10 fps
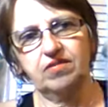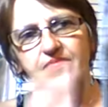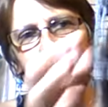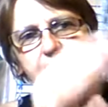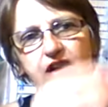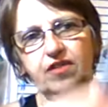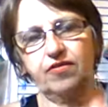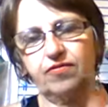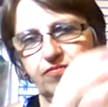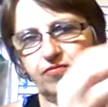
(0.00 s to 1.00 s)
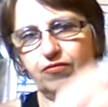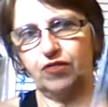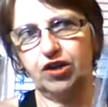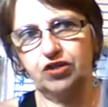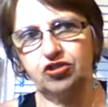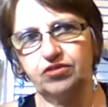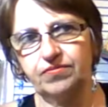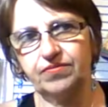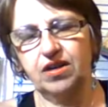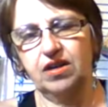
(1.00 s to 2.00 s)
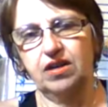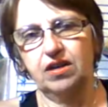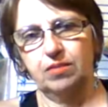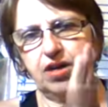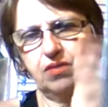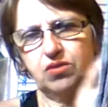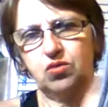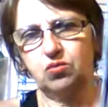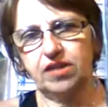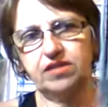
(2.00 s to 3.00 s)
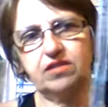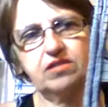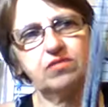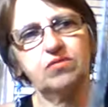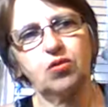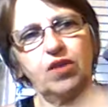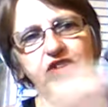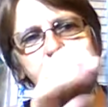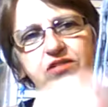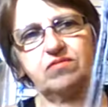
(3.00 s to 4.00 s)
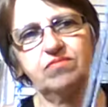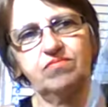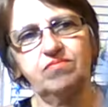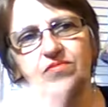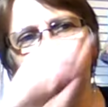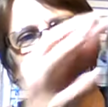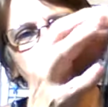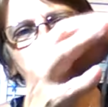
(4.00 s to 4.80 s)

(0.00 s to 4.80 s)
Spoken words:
kind of fringe, but I was too lazy, so I just tied